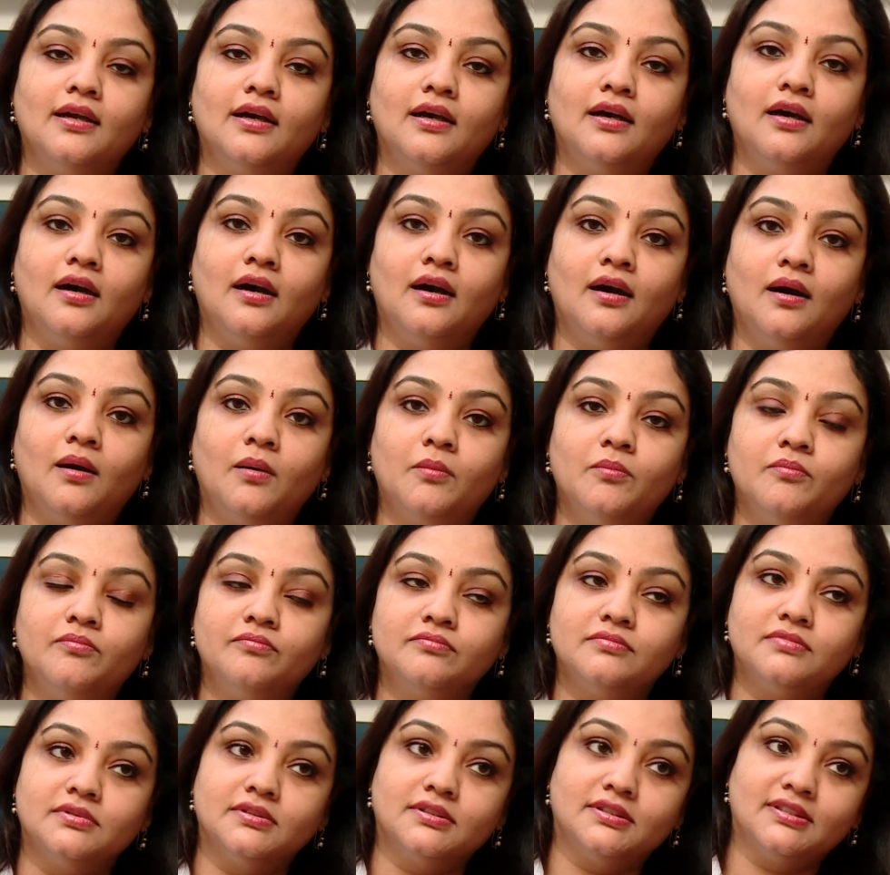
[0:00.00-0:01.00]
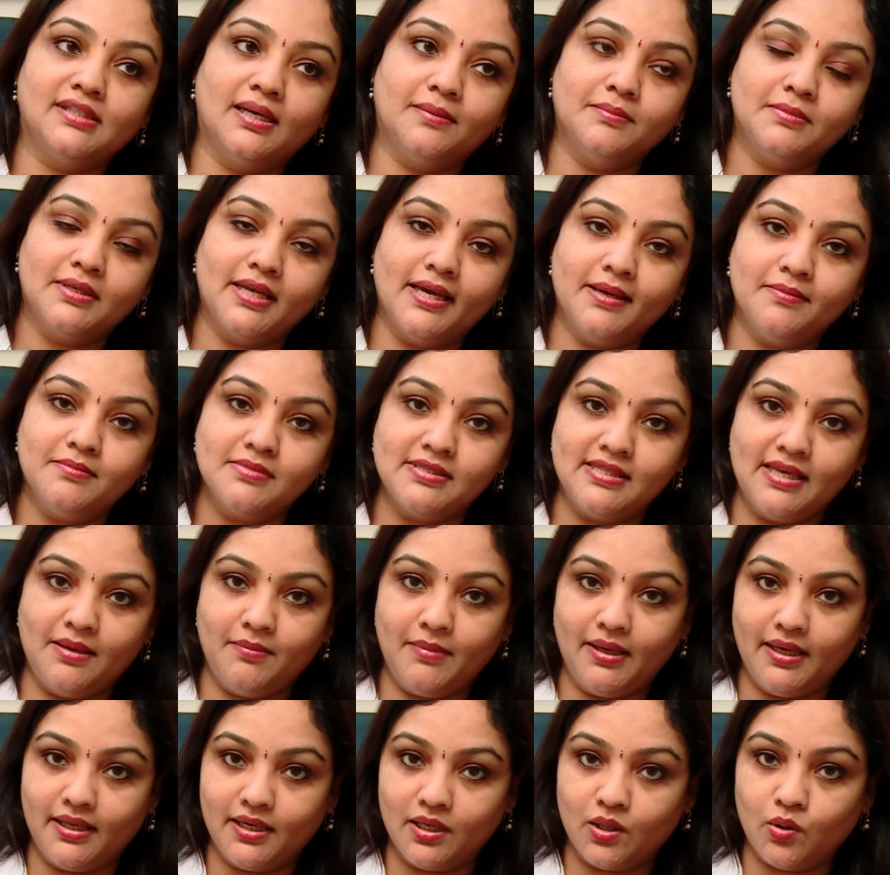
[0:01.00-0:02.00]
Sometimes they
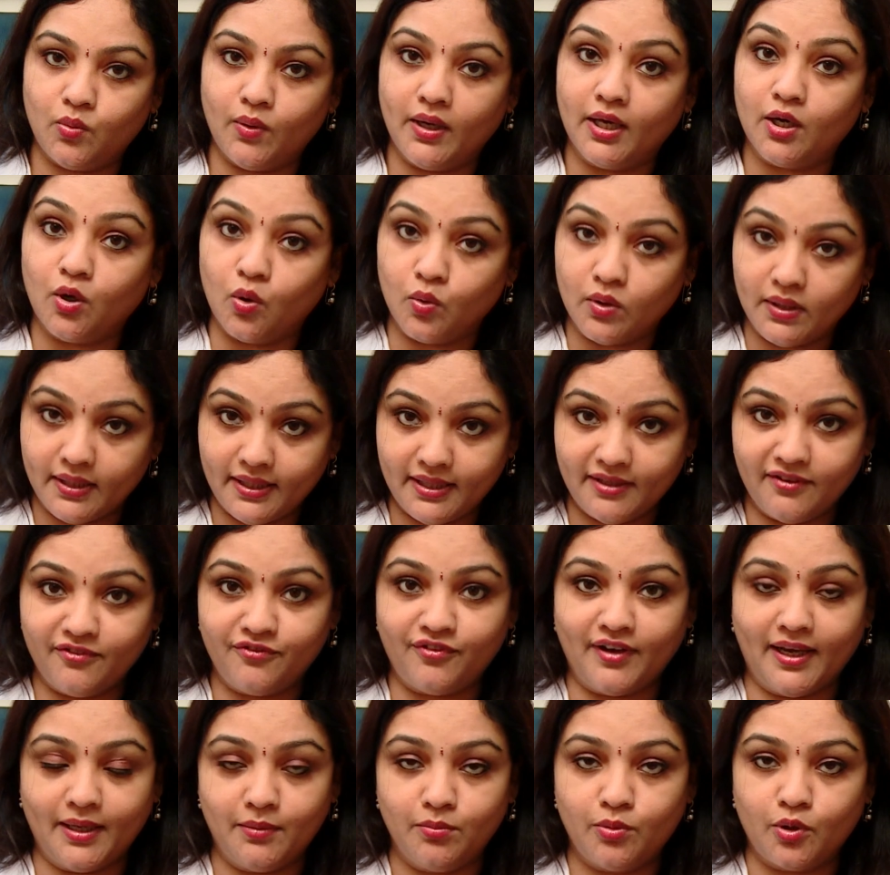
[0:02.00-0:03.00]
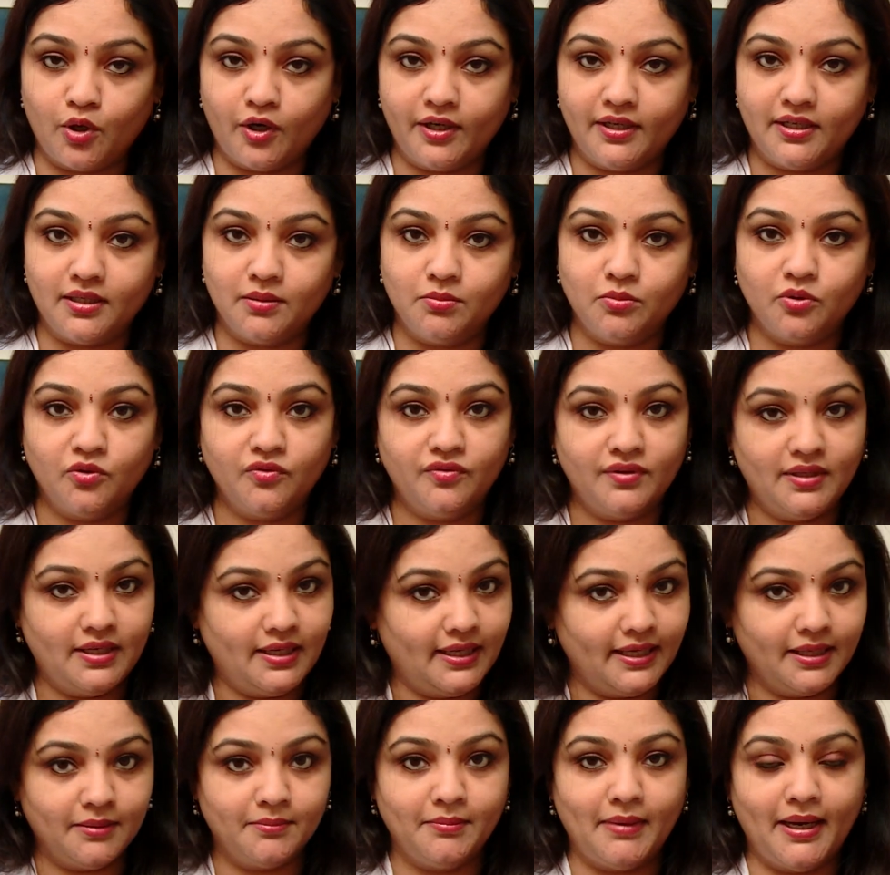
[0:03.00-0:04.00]
may require only fibroid removal
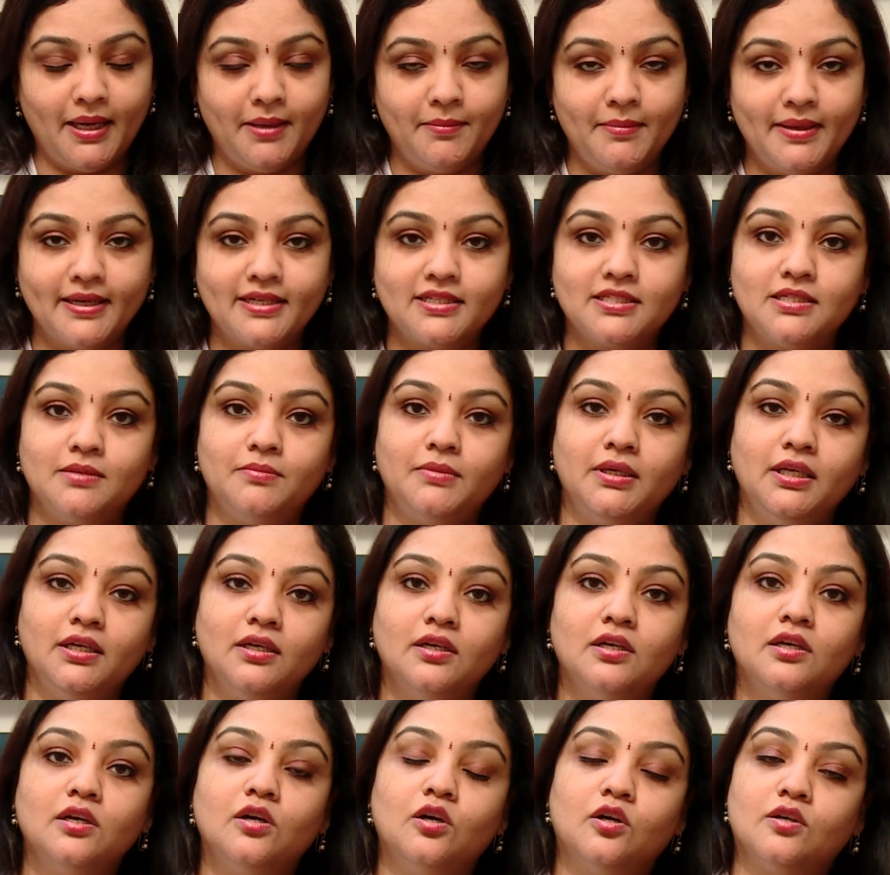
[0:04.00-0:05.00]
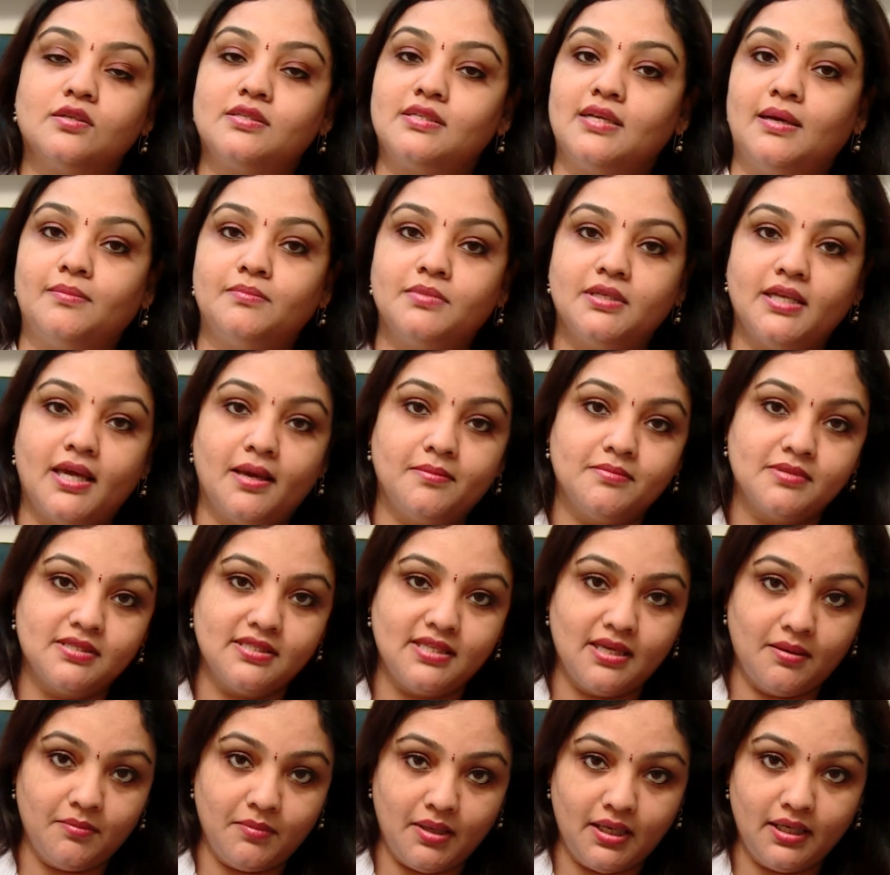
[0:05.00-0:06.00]
like myomectomy, or sometimes
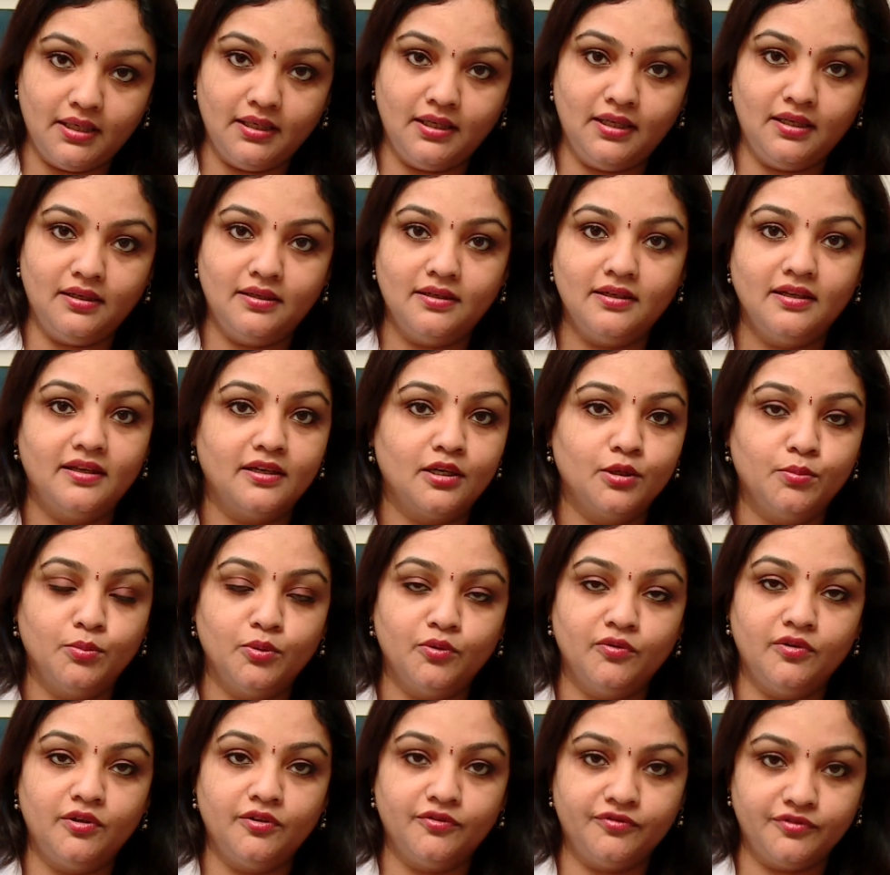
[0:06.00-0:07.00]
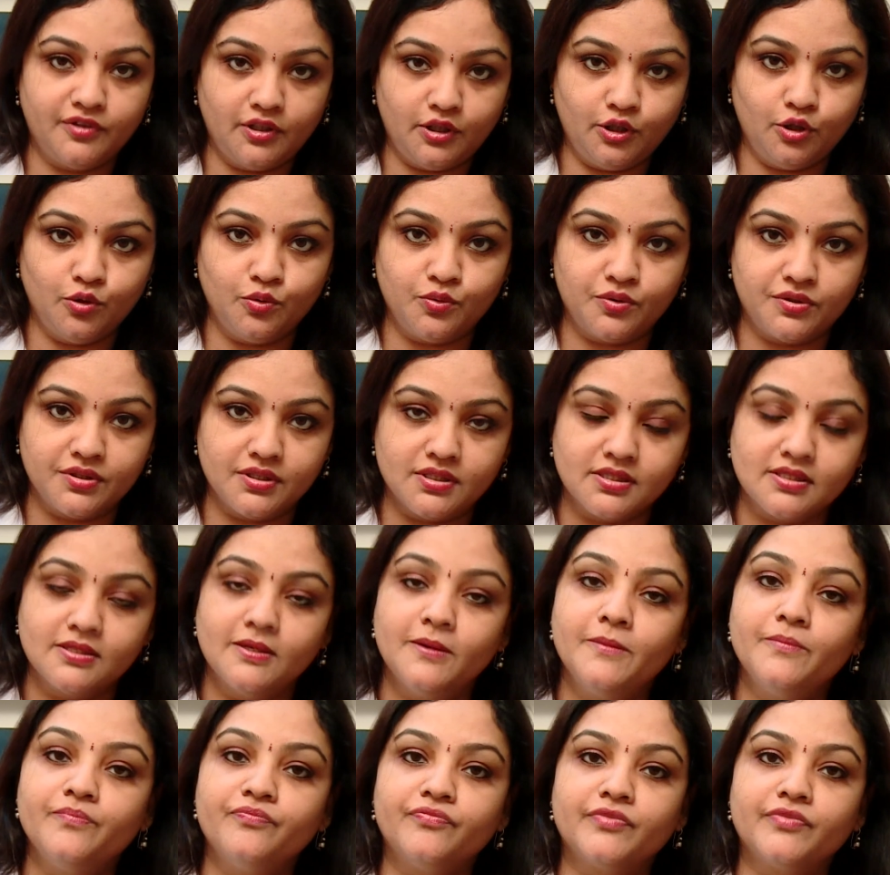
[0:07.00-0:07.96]
they may need removal of the uterus.